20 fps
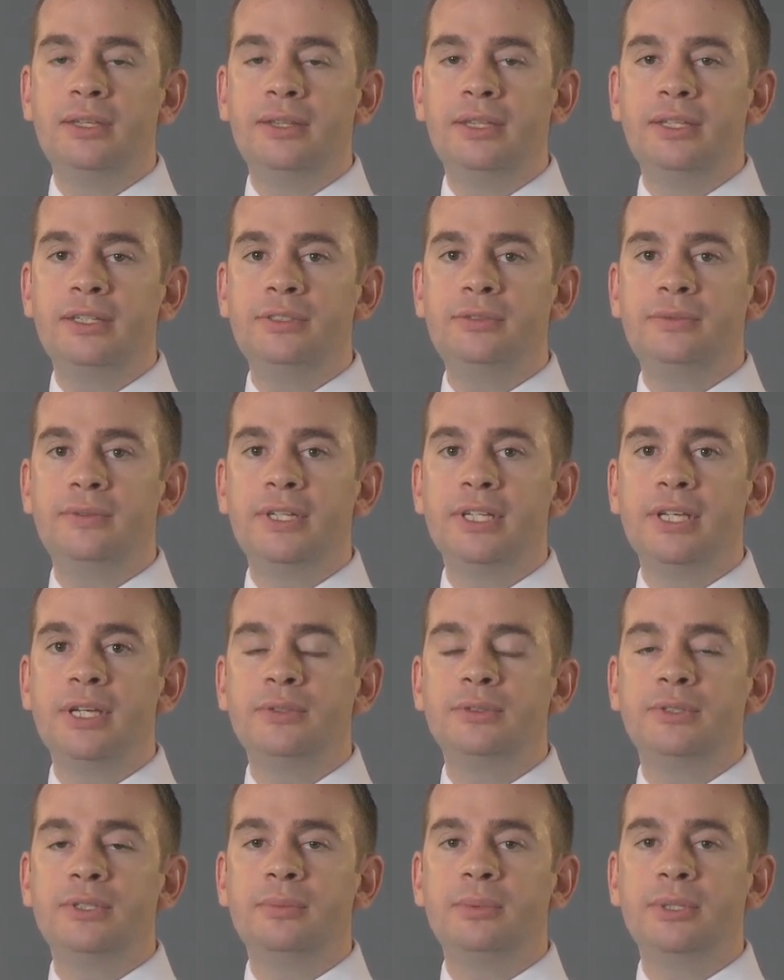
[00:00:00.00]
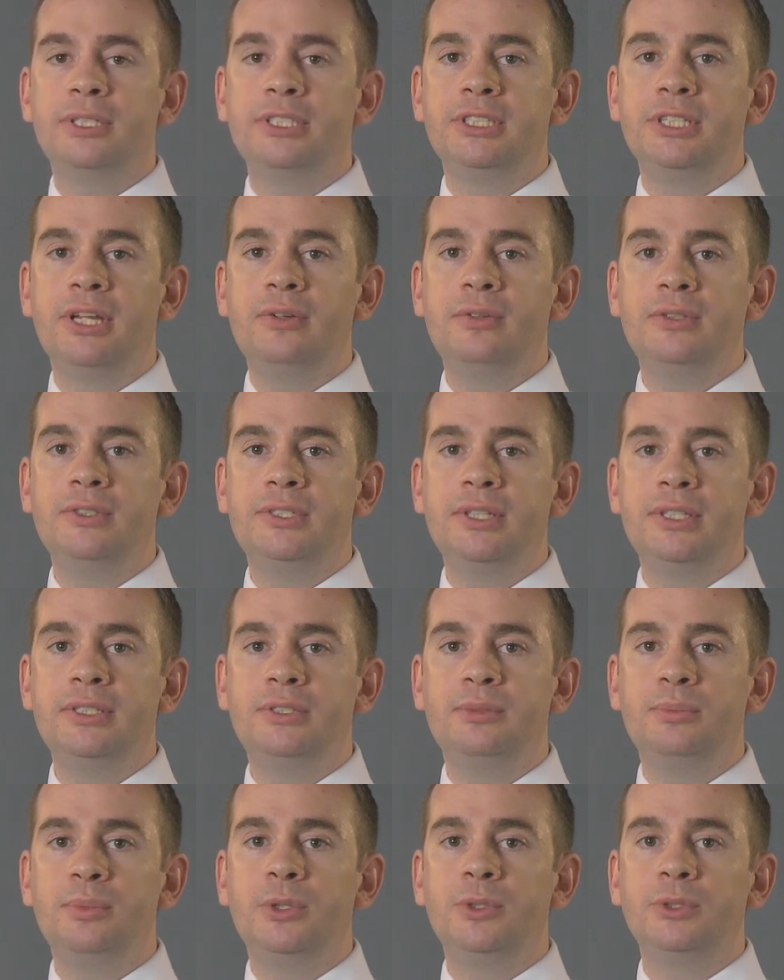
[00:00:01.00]
These videos have been generously
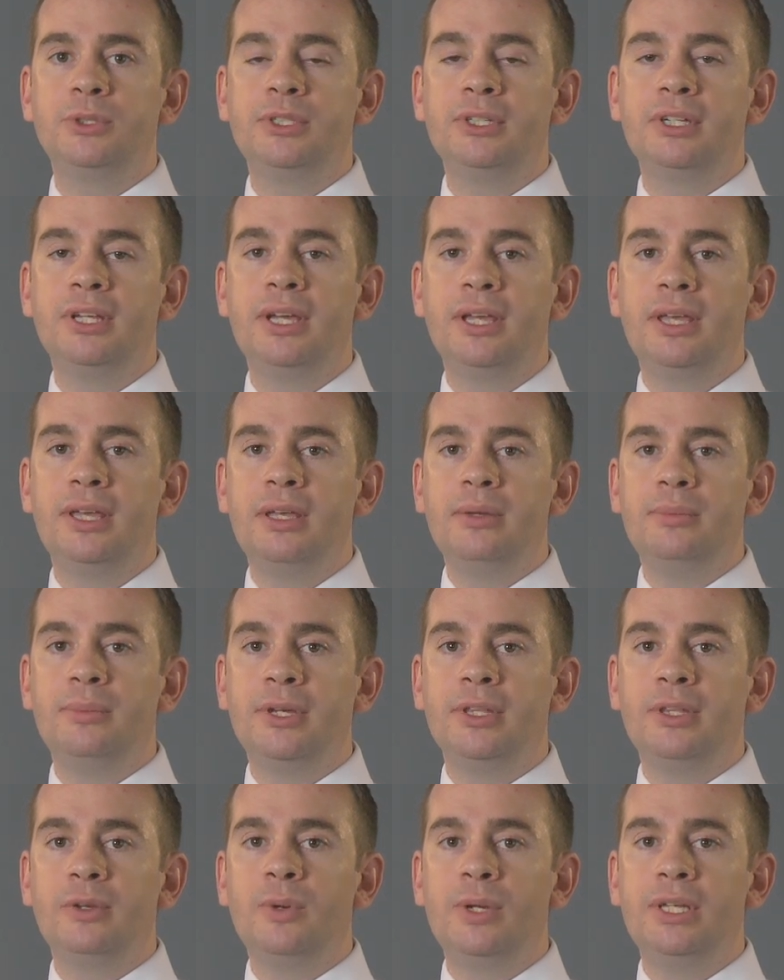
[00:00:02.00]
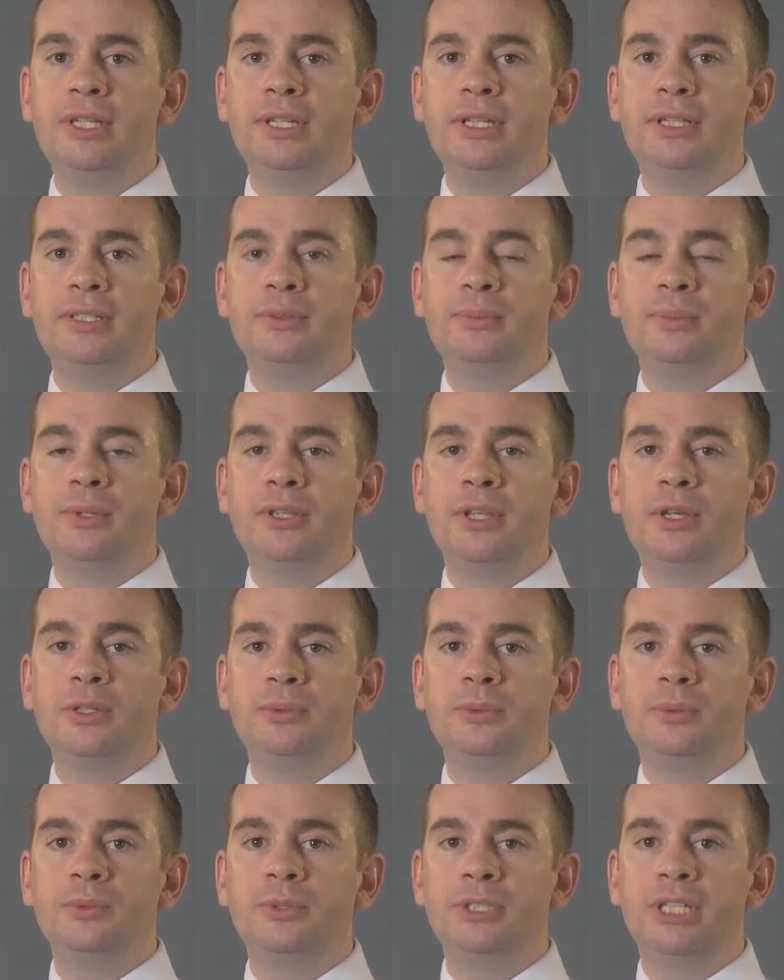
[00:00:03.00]
supported by the Queen Elizabeth
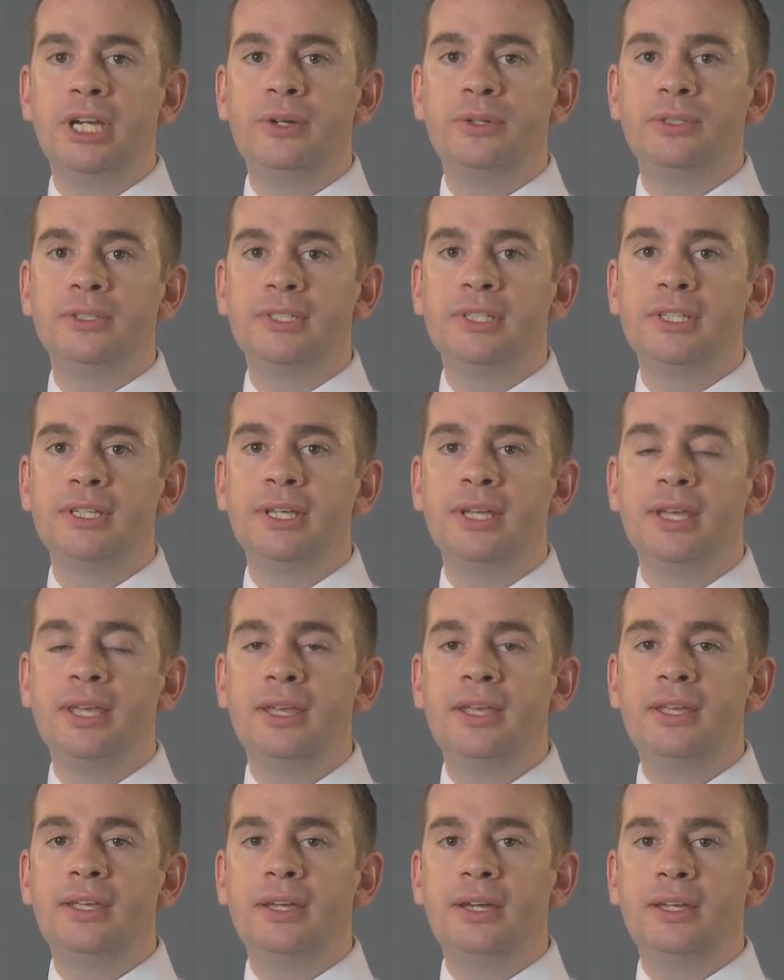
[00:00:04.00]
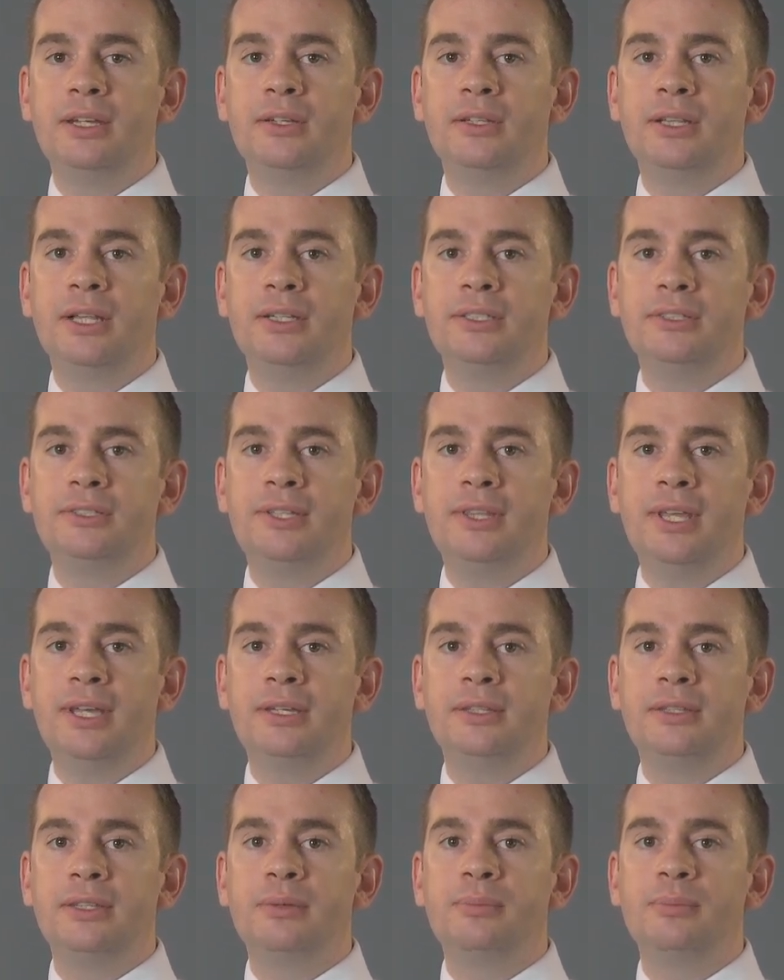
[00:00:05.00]
Hospital Charity, and I'd like to
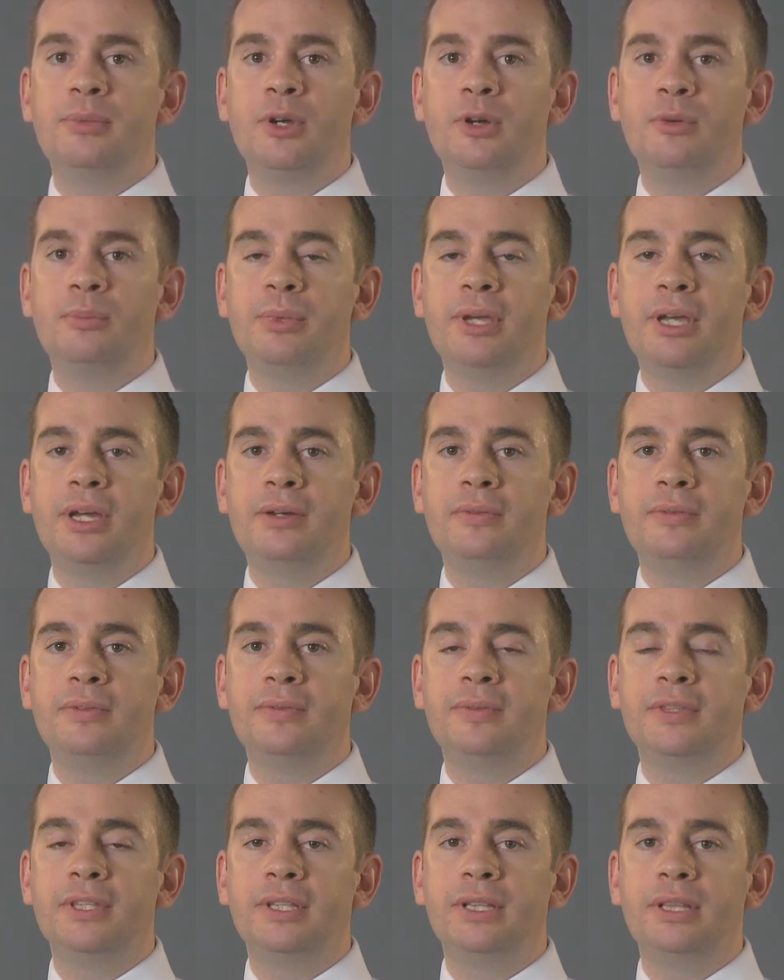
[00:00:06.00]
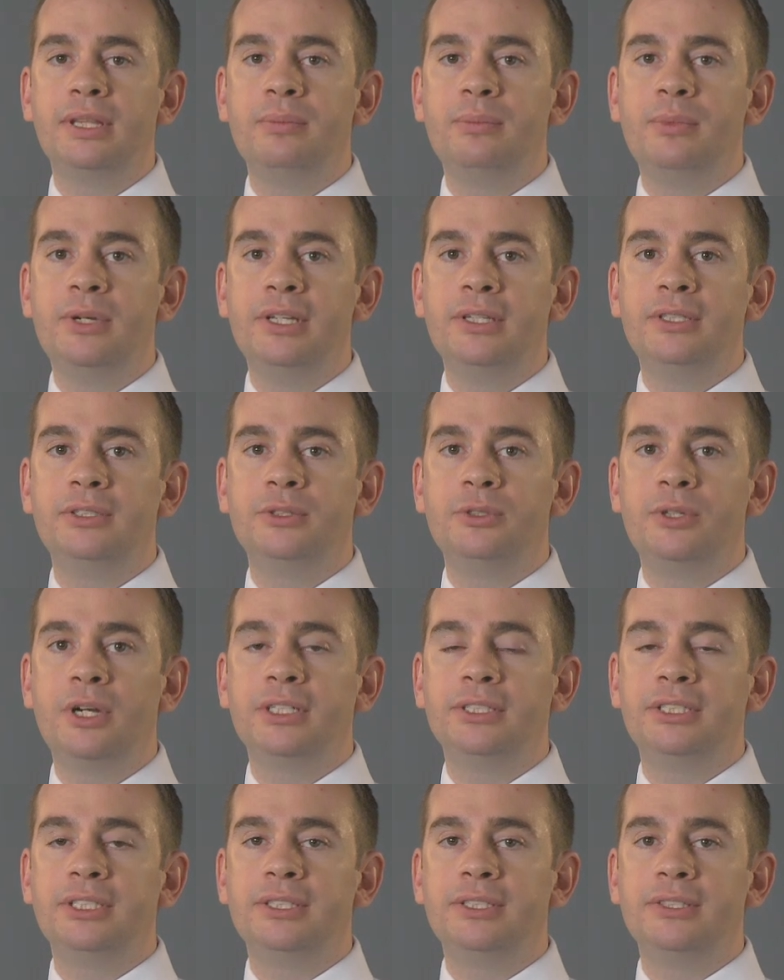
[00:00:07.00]
thank them on behalf of the limb
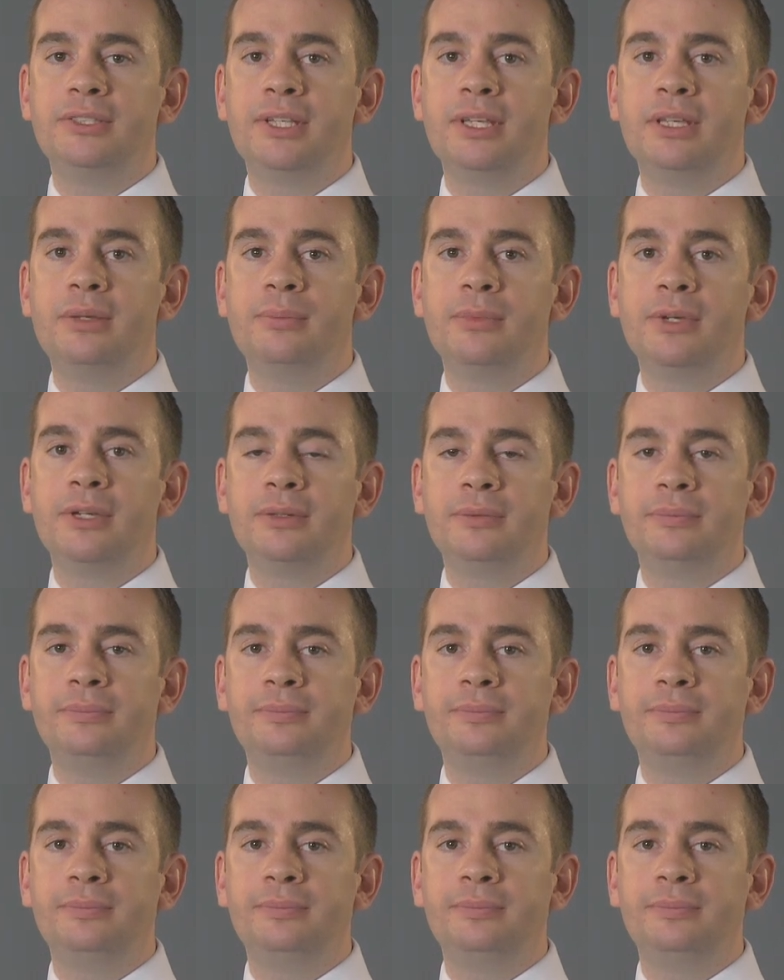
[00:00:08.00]
reconstruction team.